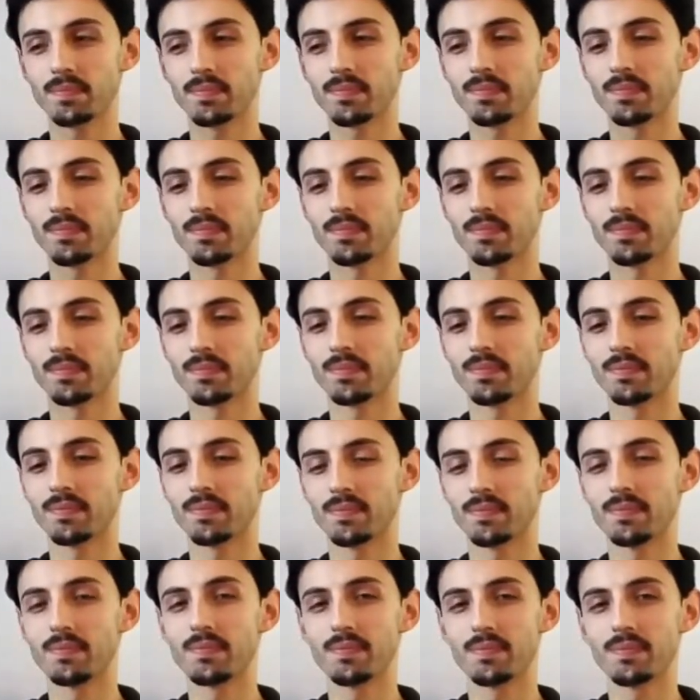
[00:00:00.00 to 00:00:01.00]

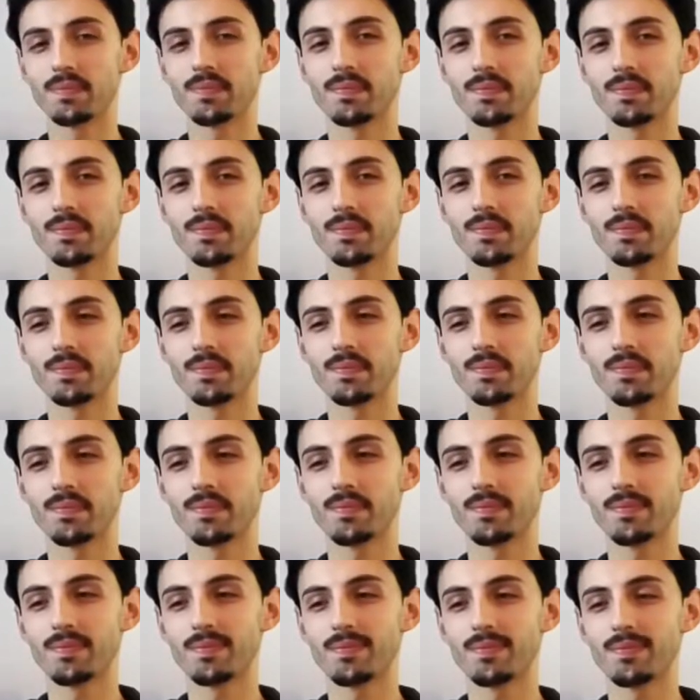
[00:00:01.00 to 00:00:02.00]

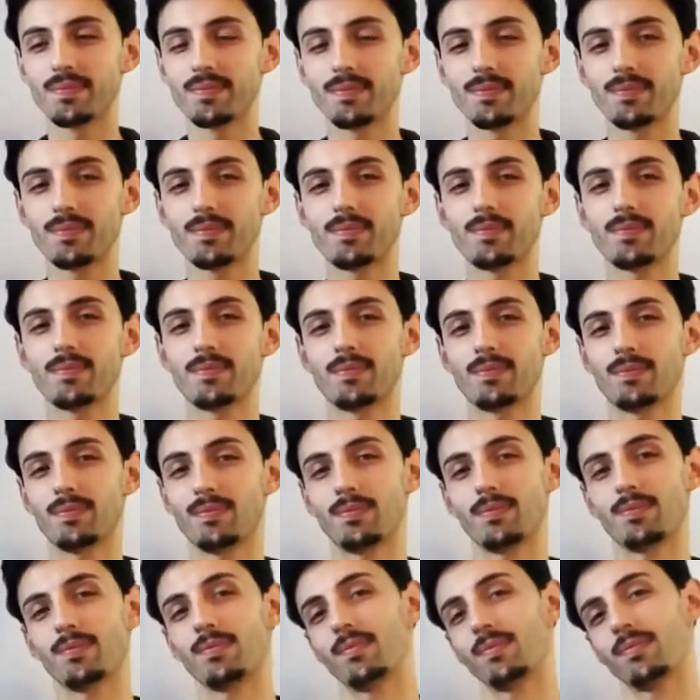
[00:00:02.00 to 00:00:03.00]

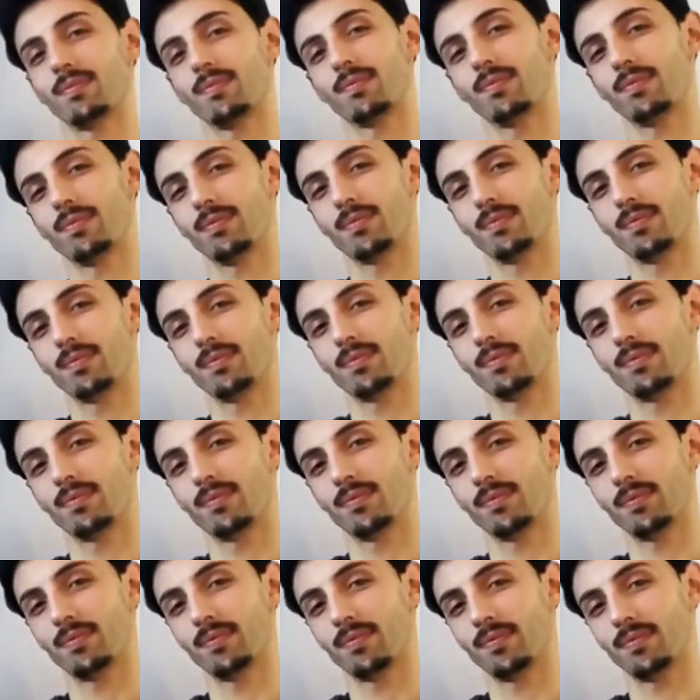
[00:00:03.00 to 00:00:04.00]

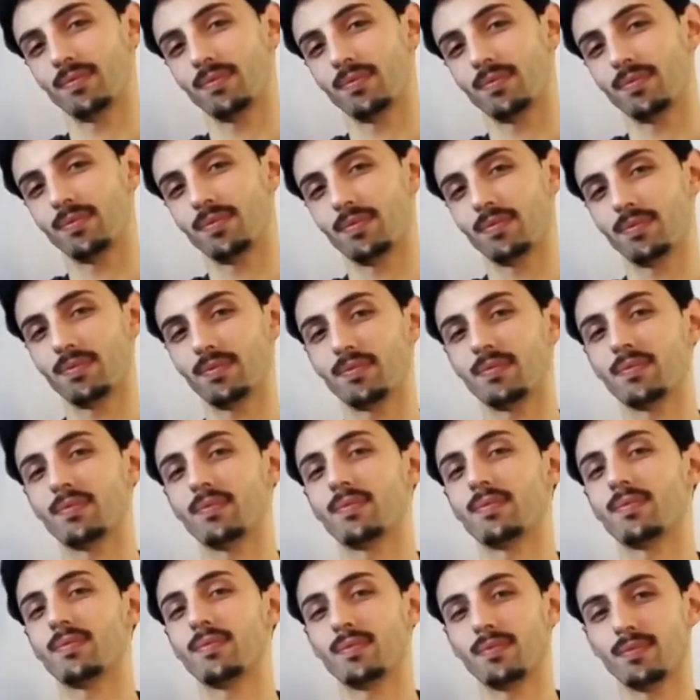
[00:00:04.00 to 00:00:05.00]

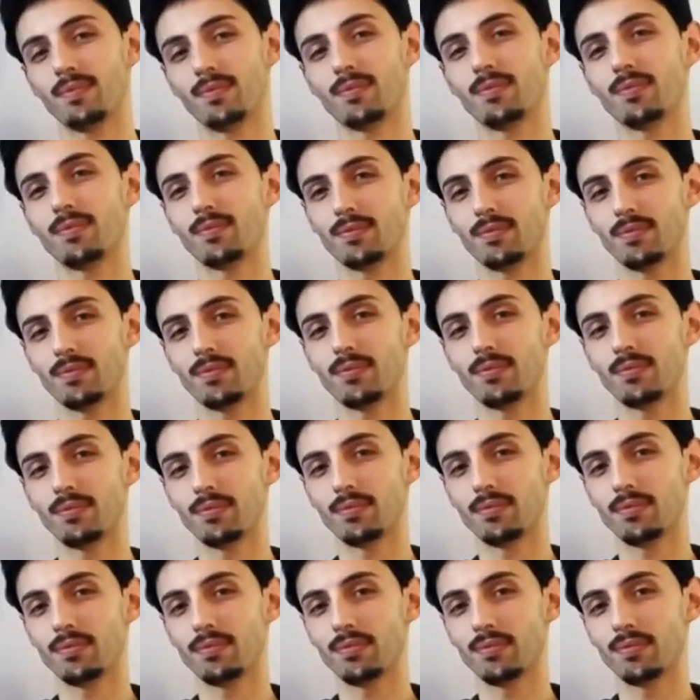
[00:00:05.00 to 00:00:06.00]

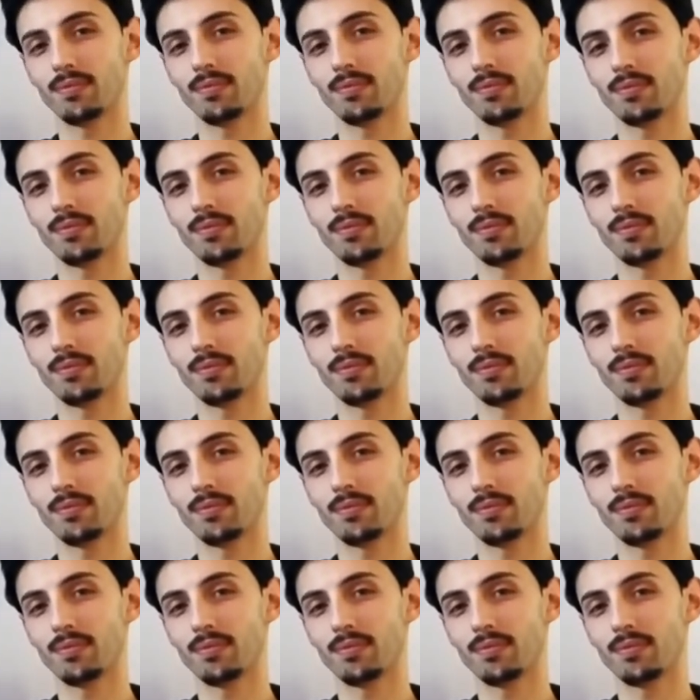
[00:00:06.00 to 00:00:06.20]
The person shown says nothing.